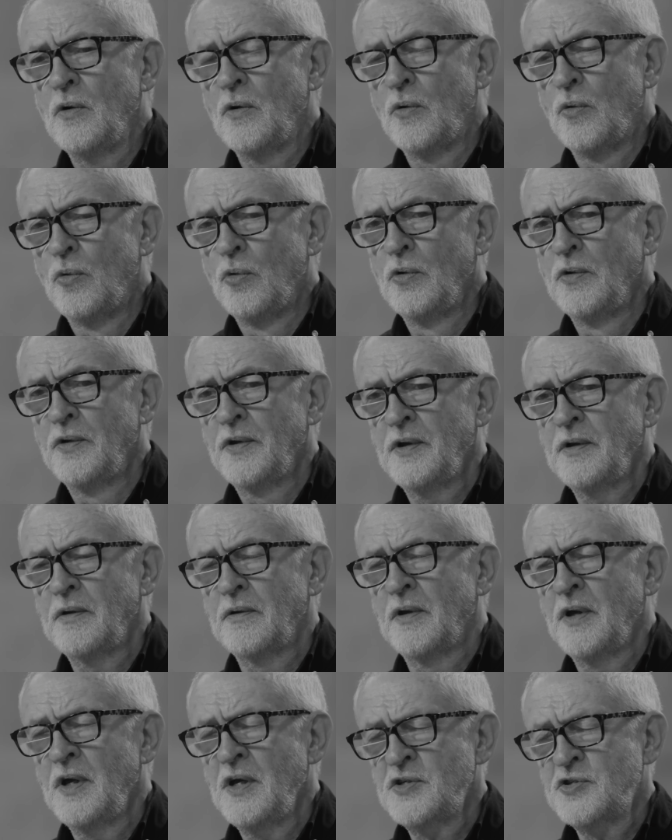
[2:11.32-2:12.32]
all
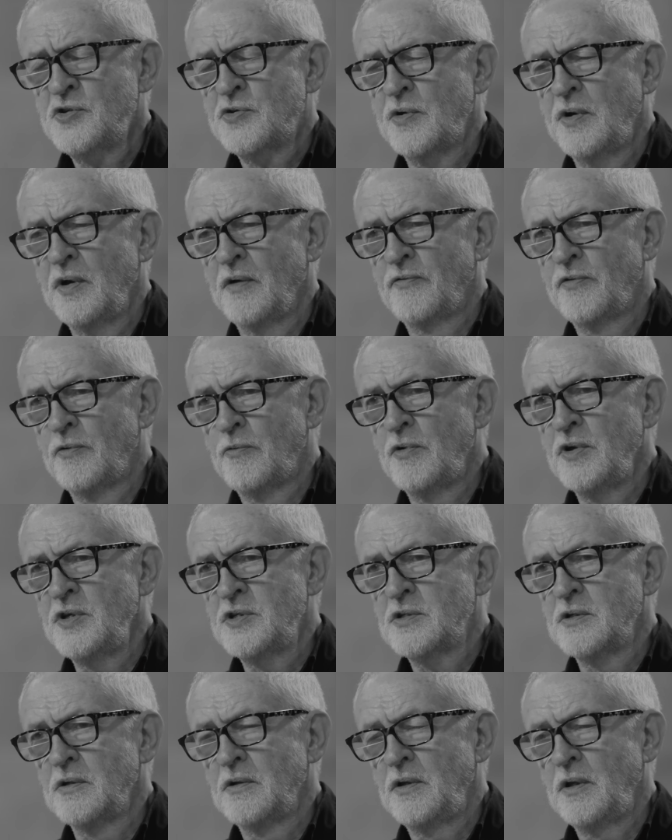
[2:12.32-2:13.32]
the history of the
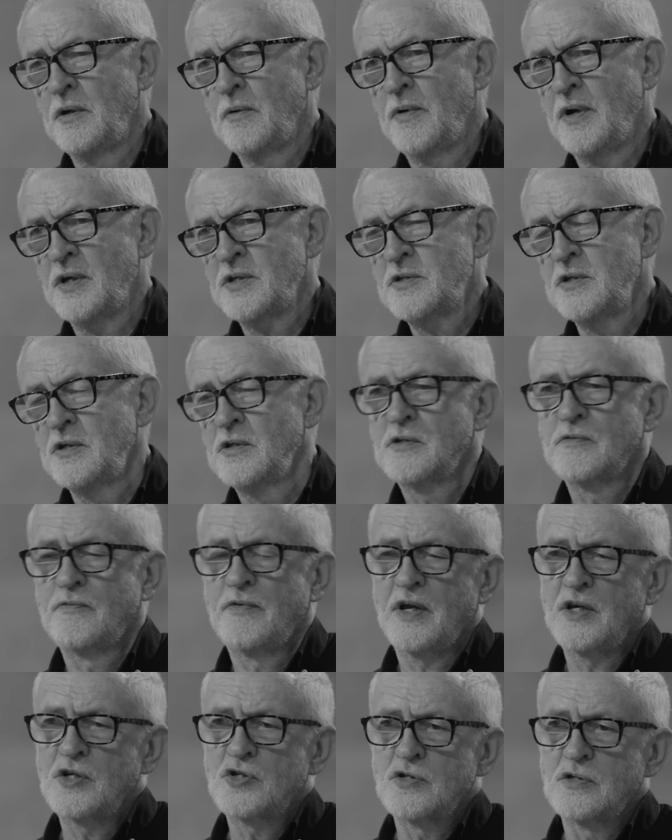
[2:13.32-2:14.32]
recent US
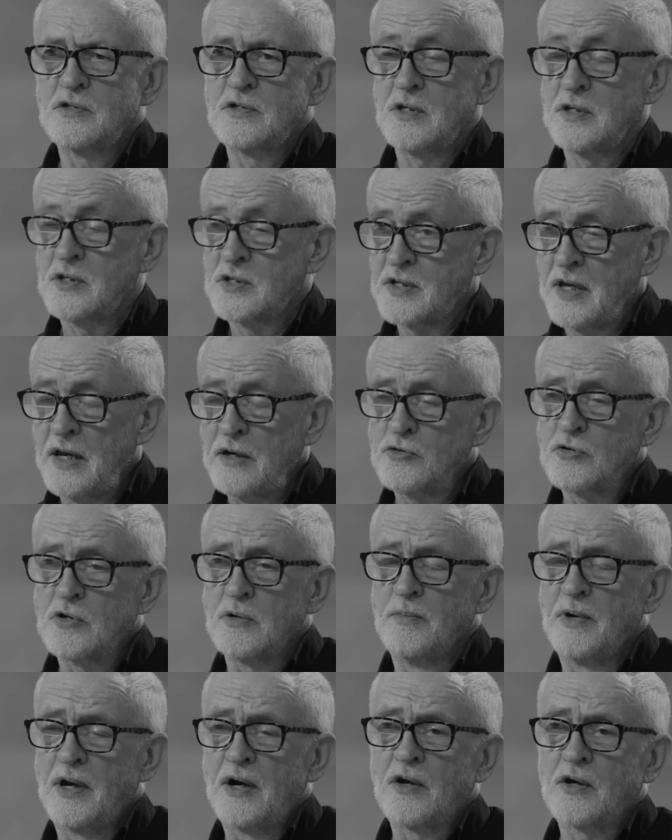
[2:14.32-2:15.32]
interventions in
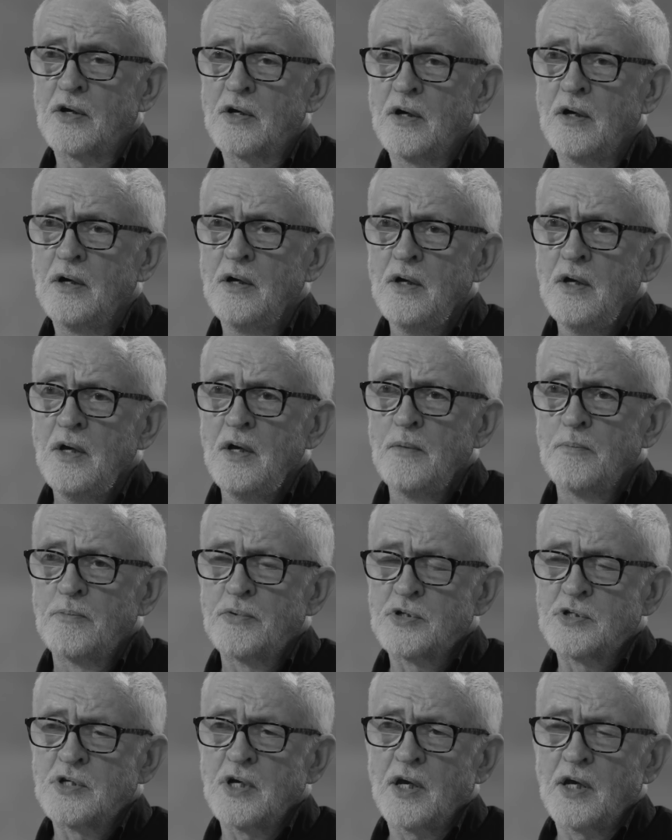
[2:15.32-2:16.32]
Central America,
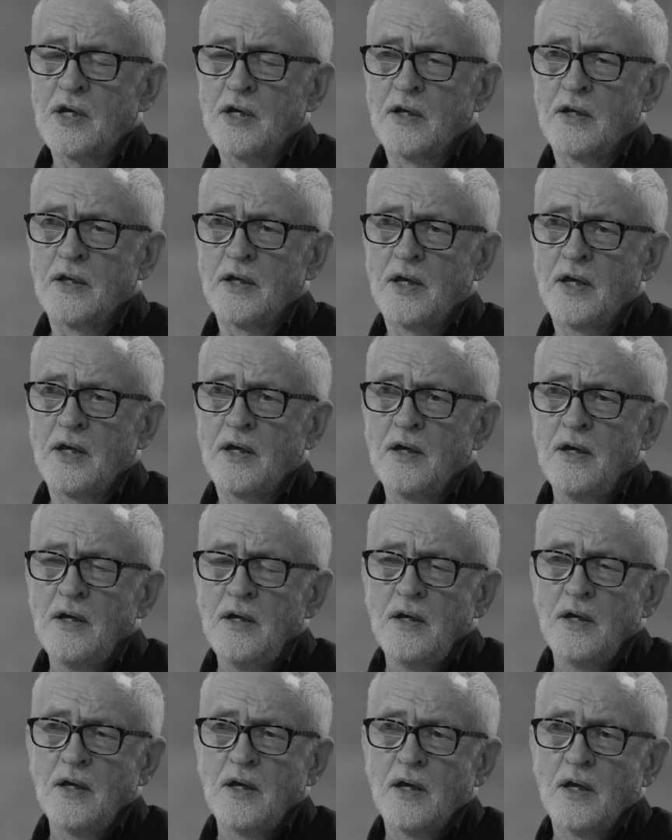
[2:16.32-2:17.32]
particularly
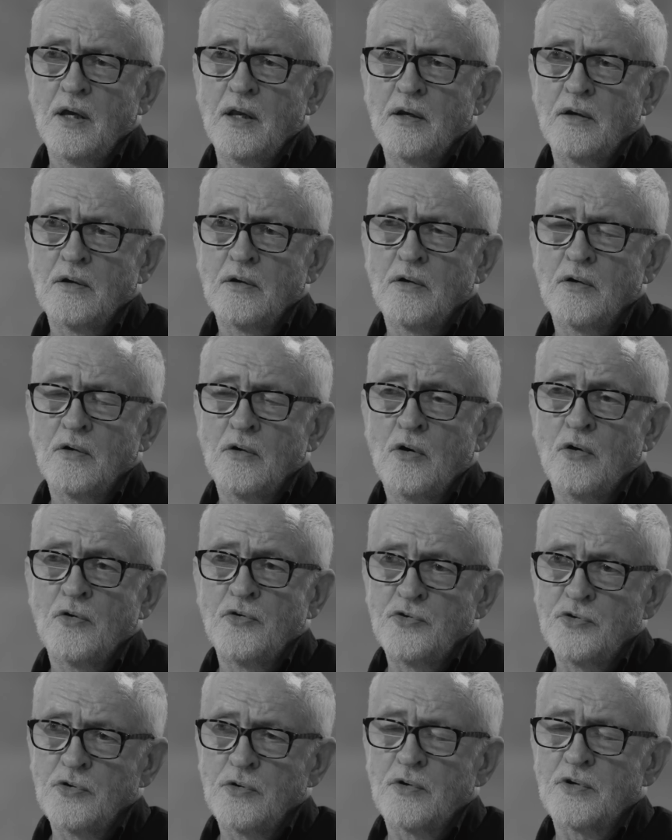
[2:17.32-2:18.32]
in
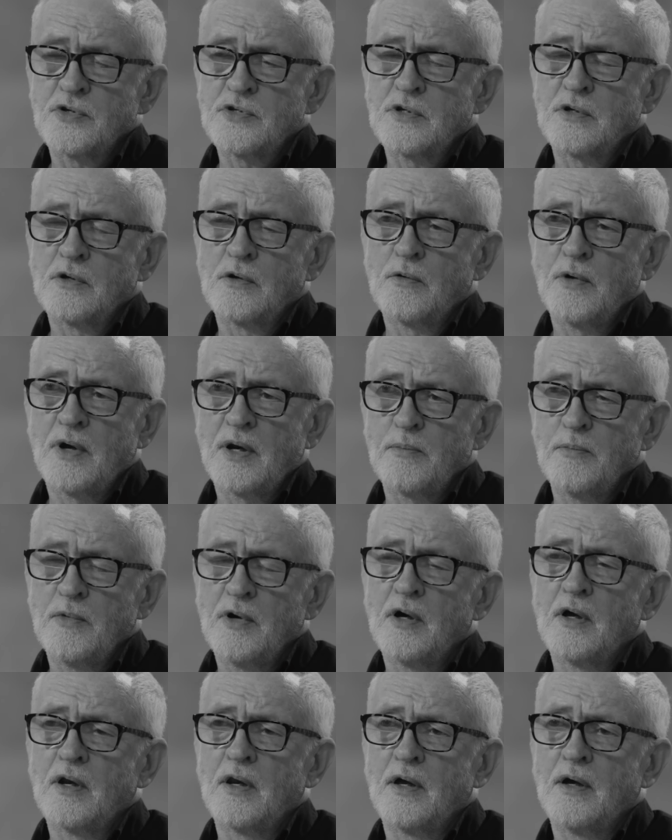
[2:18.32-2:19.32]
Honduras and
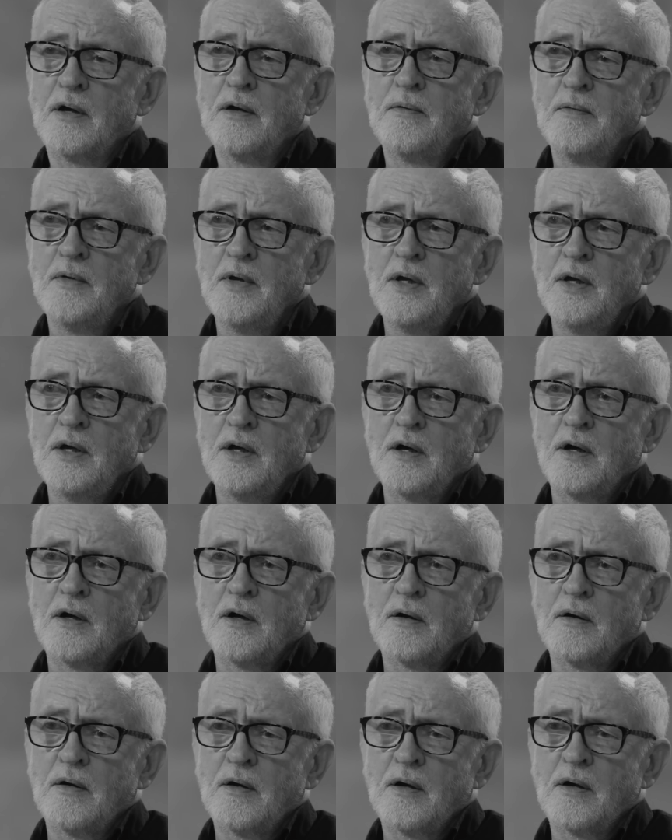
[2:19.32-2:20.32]
Guatemala,
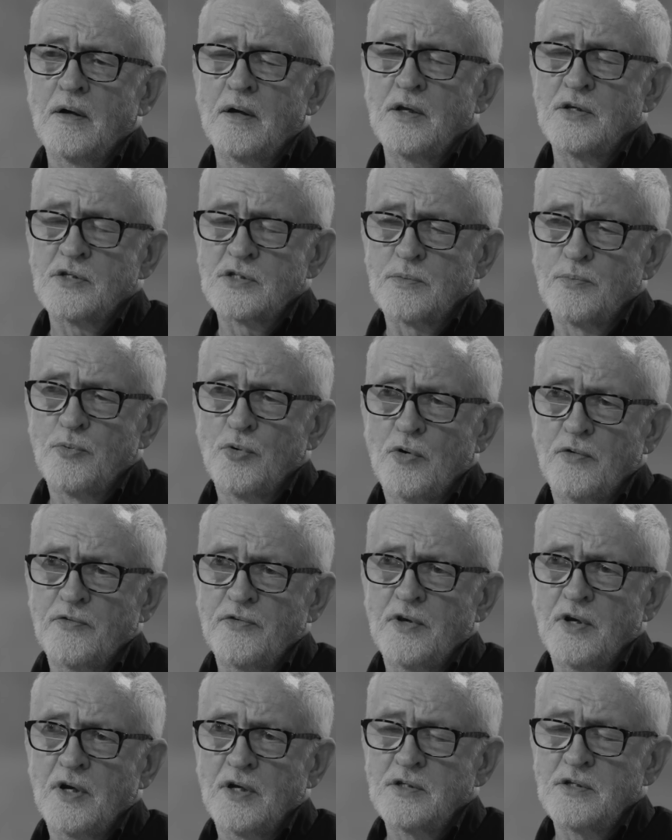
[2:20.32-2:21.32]
in support of
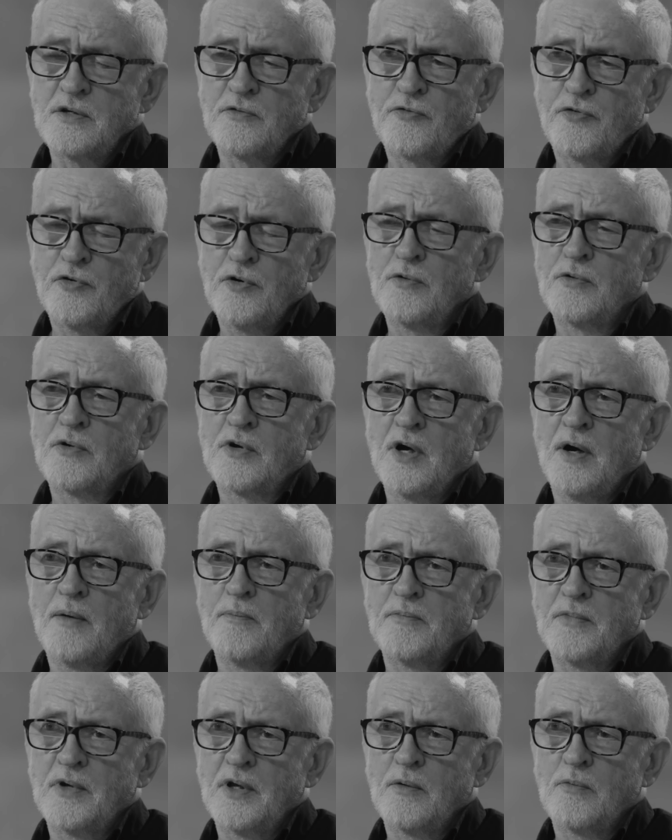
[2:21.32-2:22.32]
the United Fruit
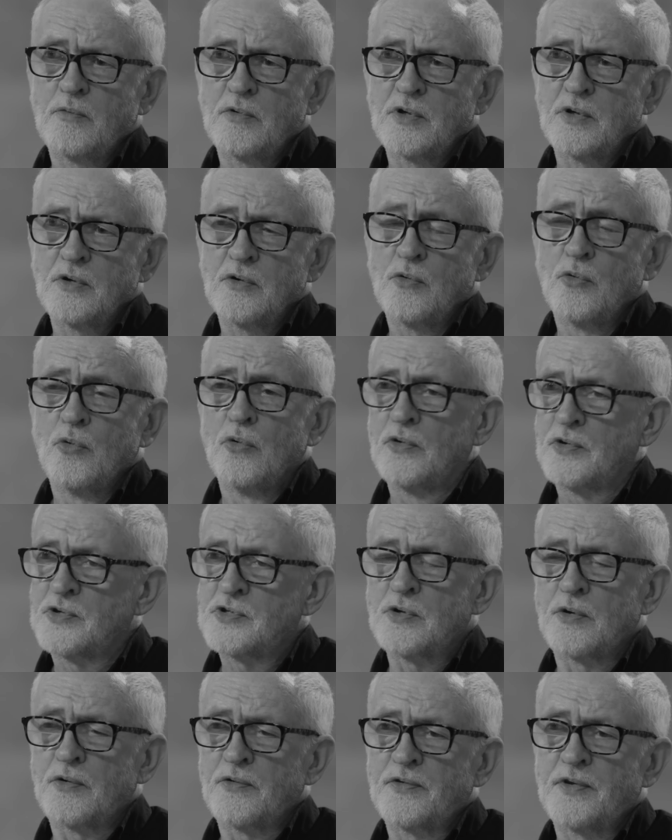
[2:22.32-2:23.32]
Company, were all the
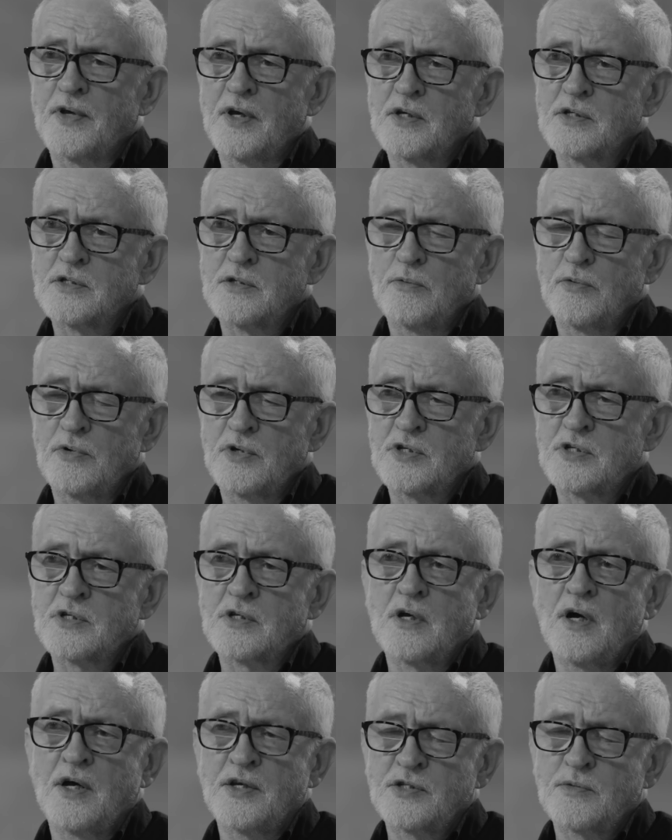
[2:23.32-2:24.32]
sort of things that were
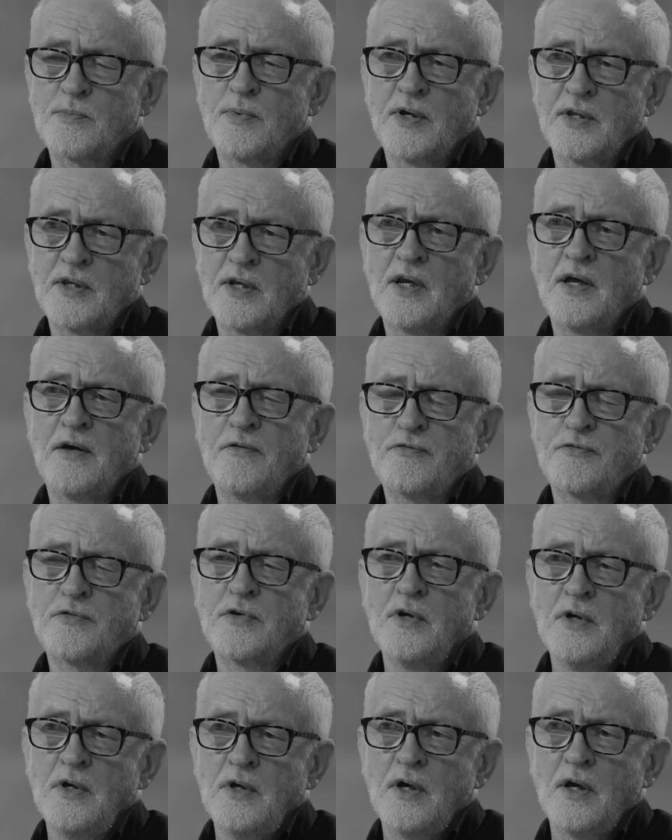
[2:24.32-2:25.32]
discussed by the left
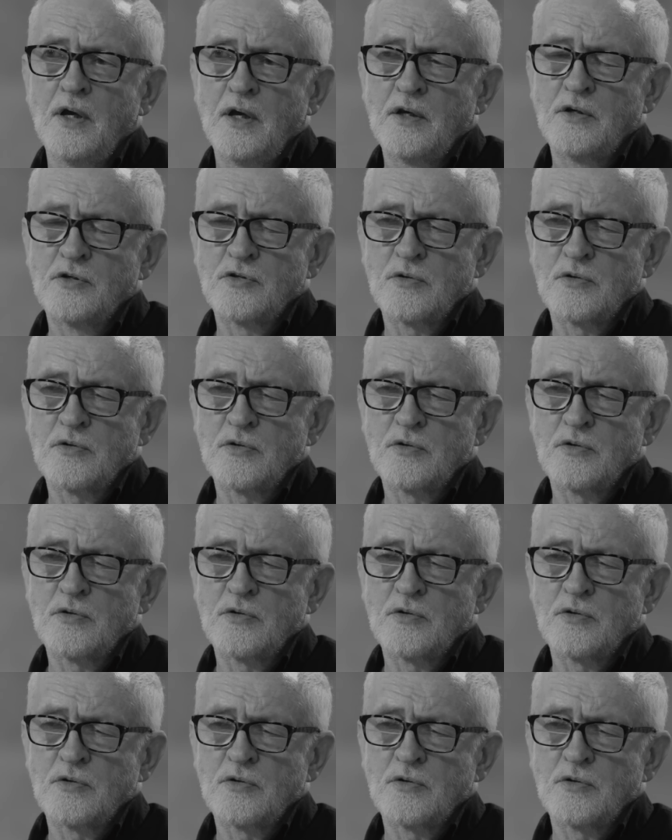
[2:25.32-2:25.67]
in